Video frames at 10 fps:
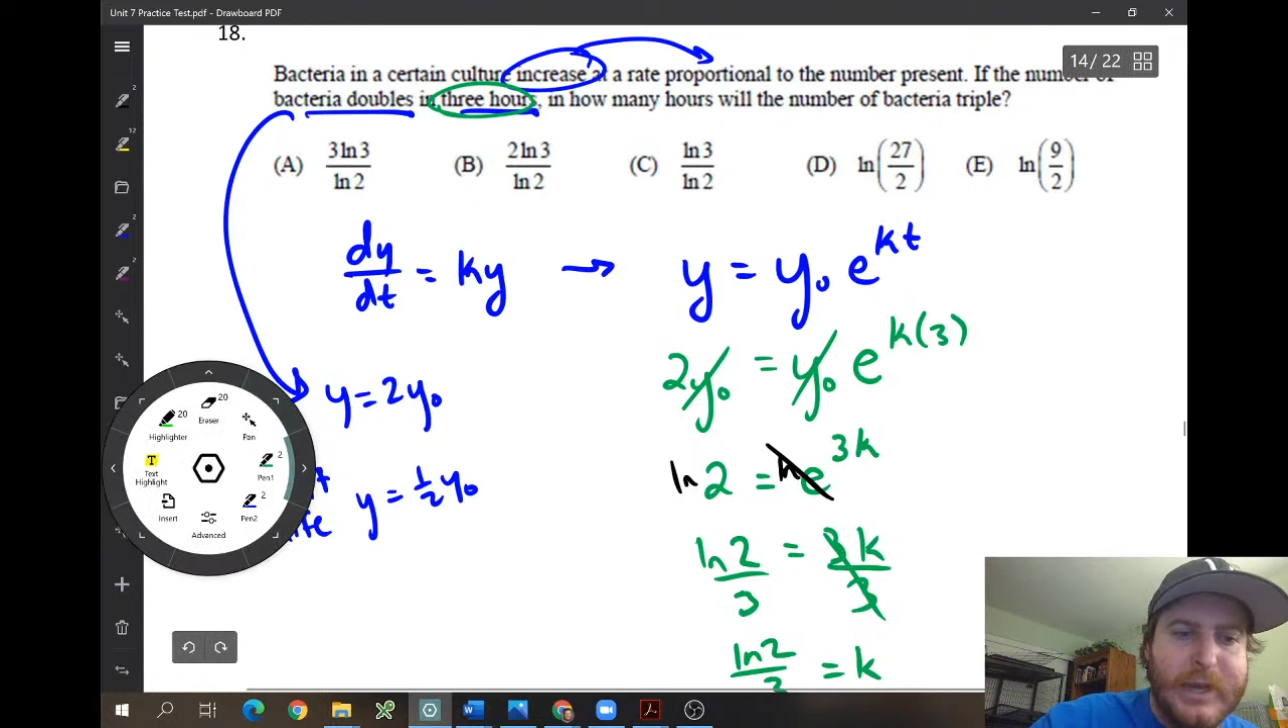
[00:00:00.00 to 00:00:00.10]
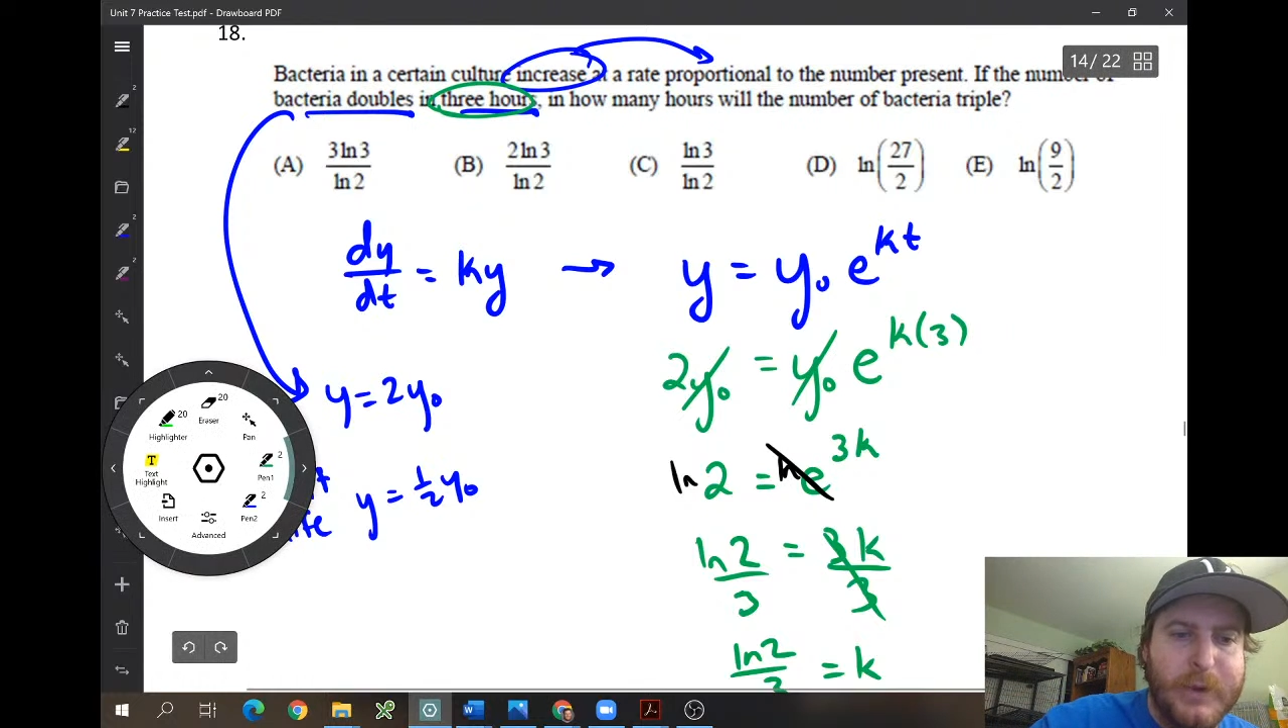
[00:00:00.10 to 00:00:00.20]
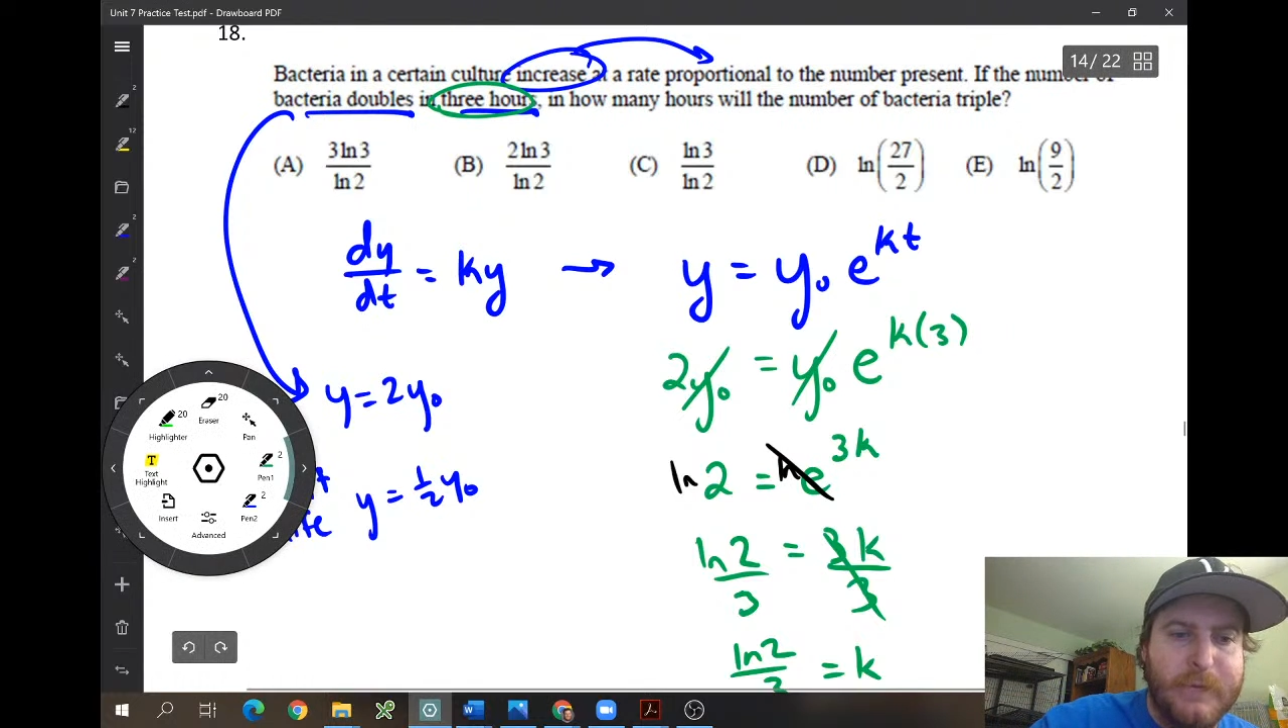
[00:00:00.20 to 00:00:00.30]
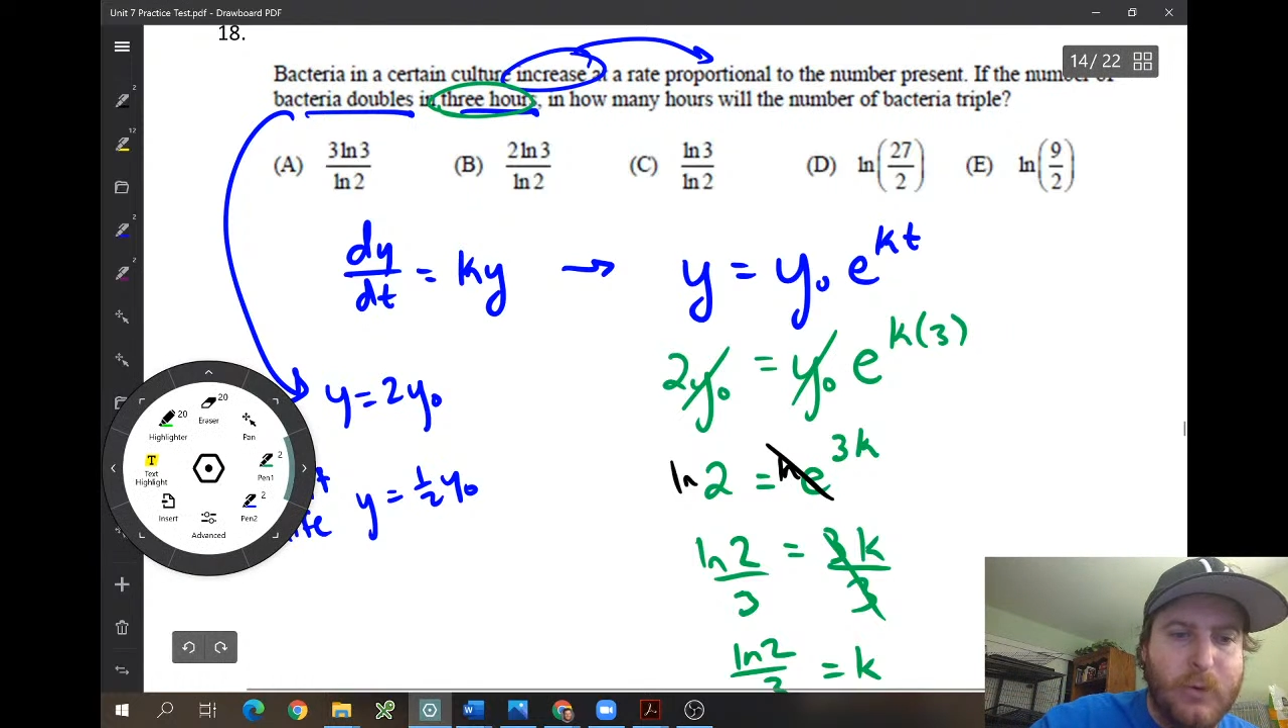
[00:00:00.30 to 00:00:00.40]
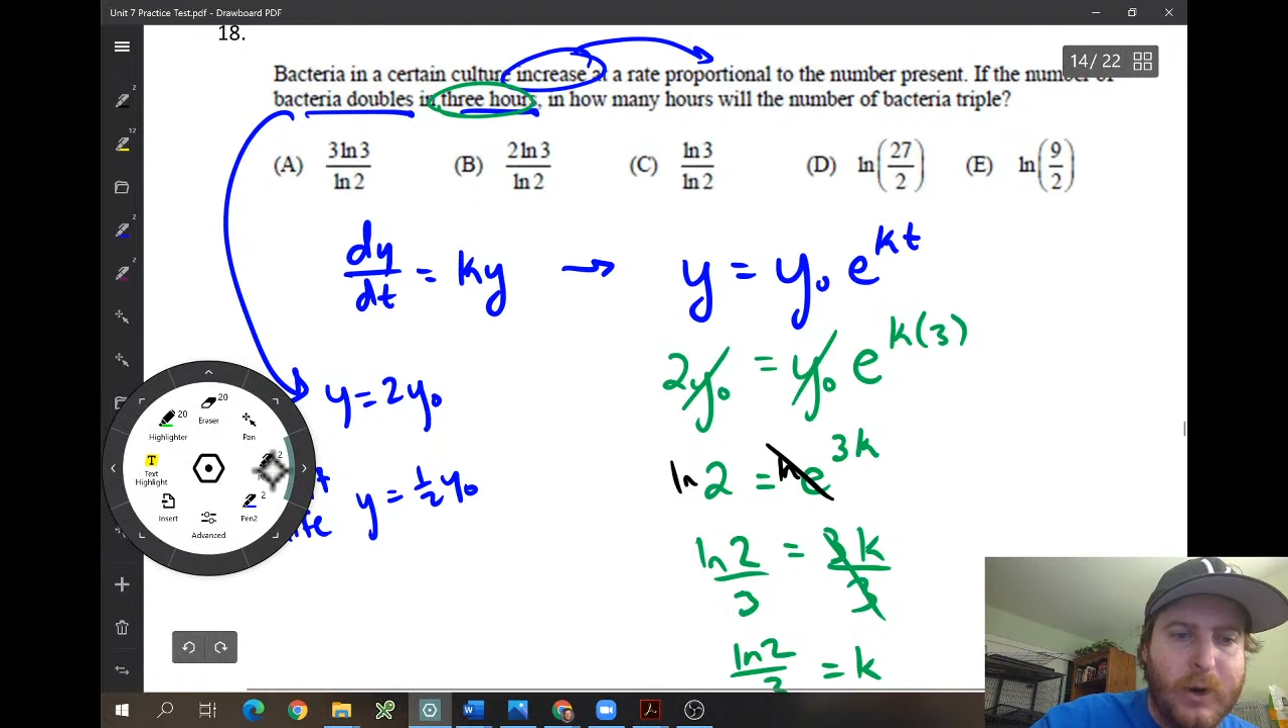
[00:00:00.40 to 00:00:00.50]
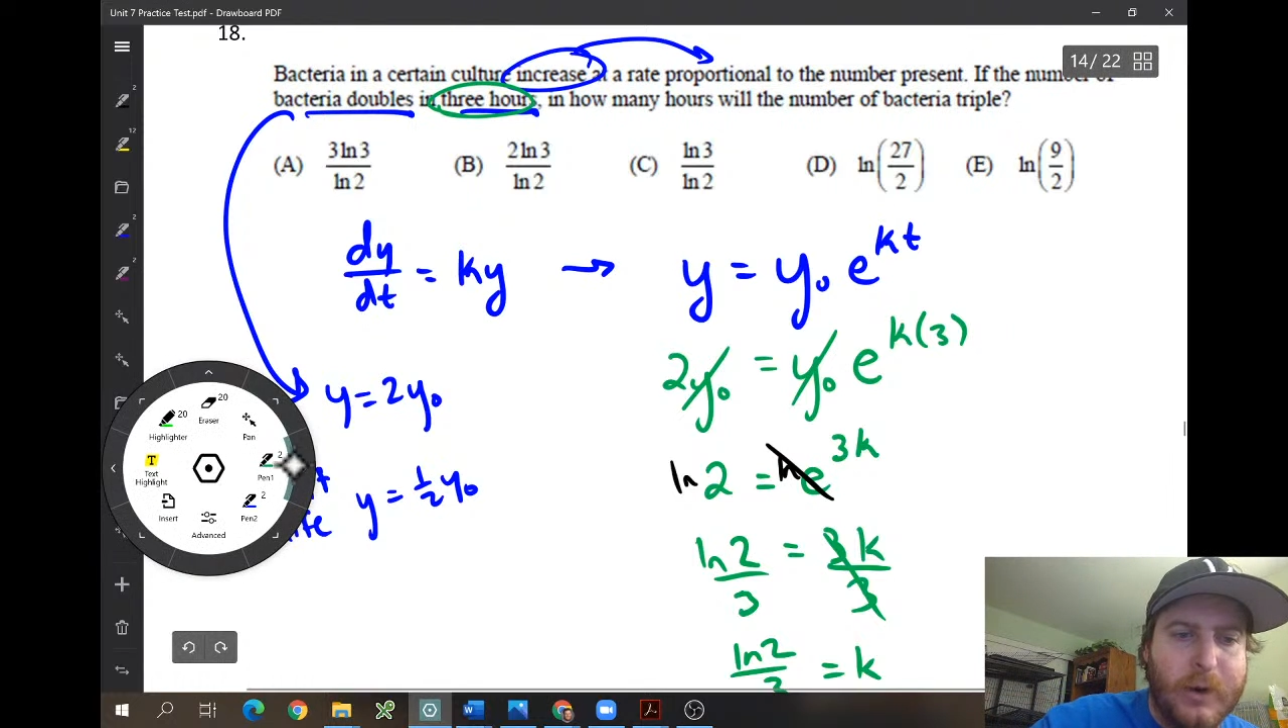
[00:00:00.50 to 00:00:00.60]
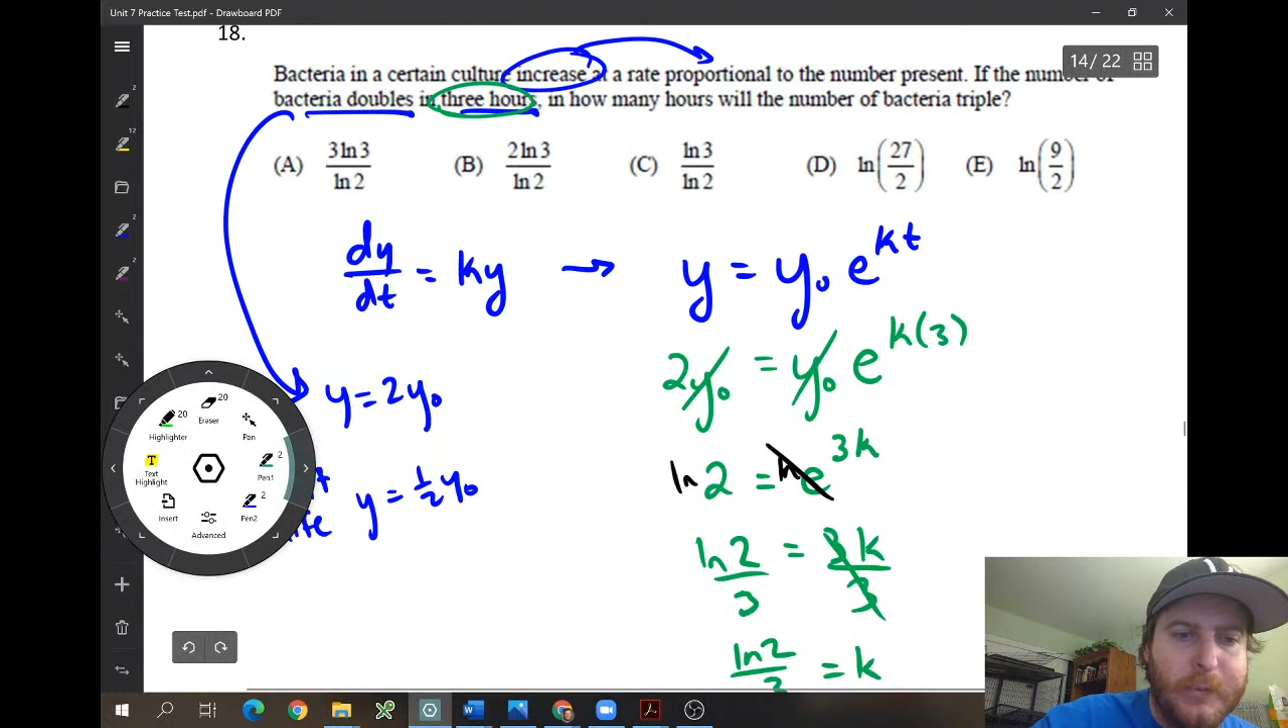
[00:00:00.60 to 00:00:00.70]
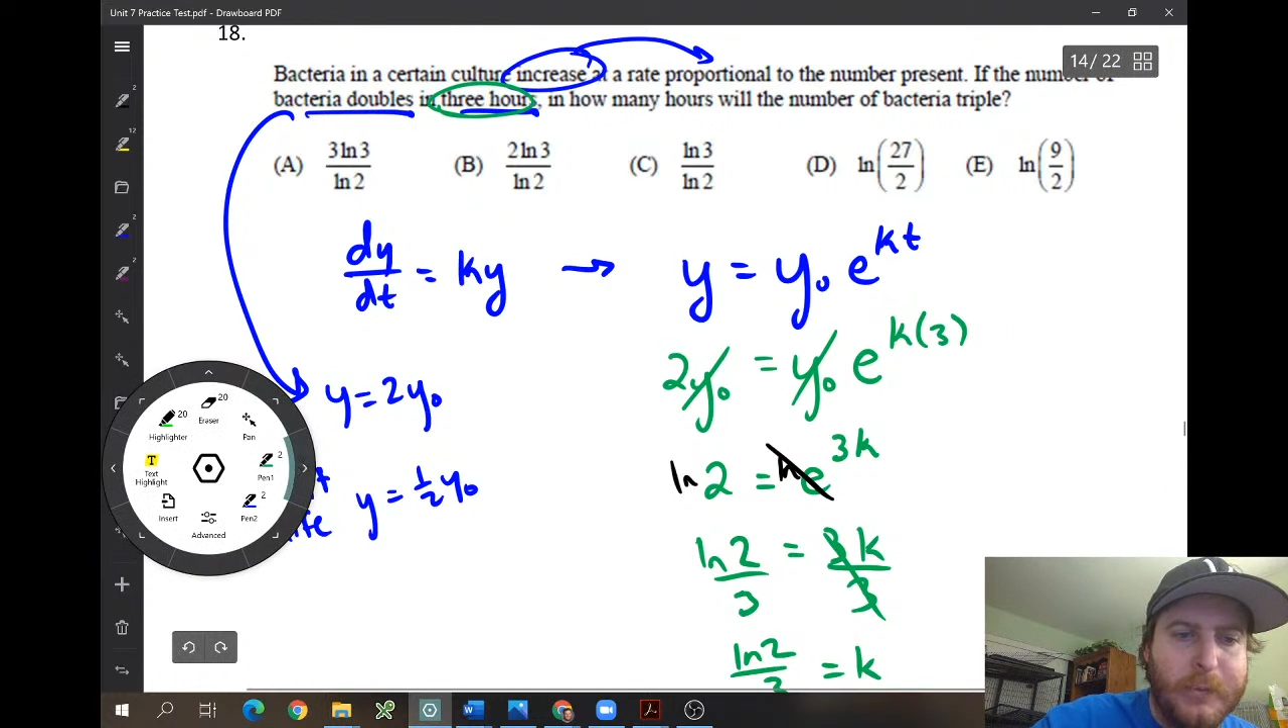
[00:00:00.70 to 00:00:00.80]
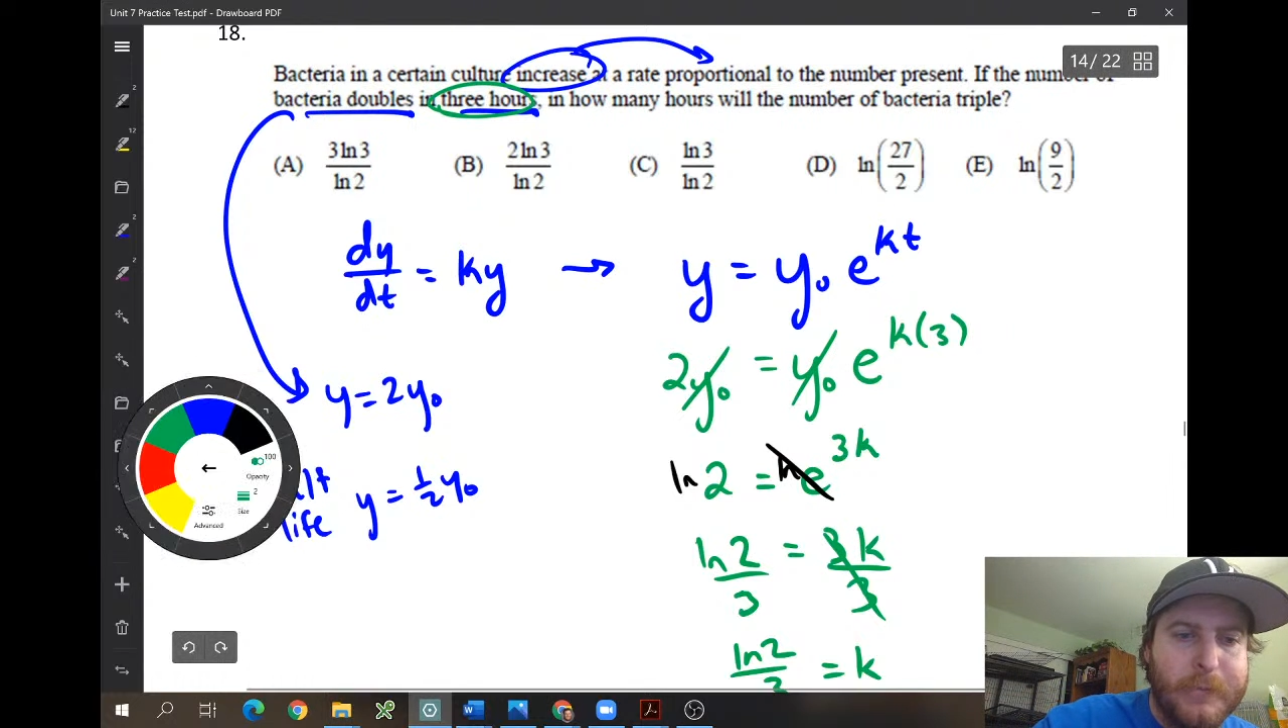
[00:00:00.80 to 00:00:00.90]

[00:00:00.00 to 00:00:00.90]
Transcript: me for